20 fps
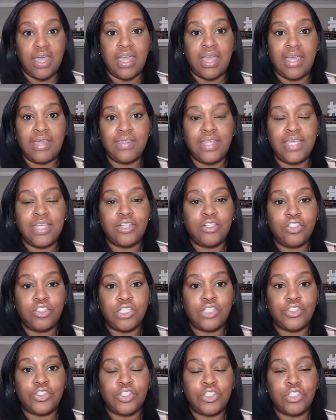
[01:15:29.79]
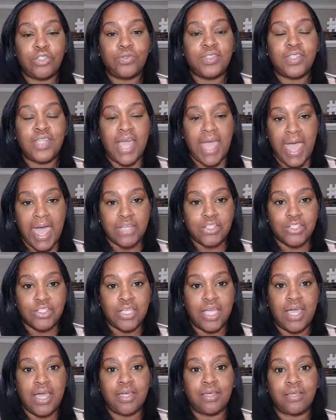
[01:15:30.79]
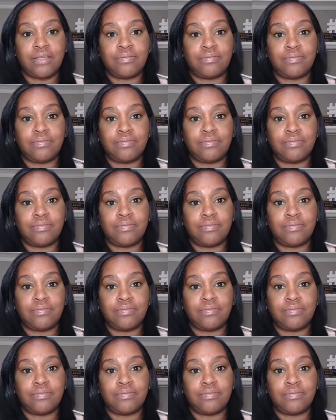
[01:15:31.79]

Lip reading: And then just use the hashtag